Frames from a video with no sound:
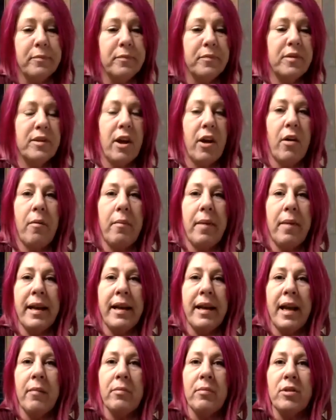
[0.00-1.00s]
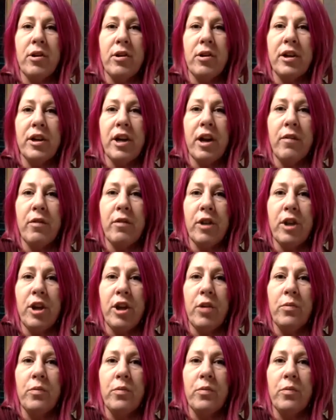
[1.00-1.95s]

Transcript: So Amanda, I'm turning it over to you.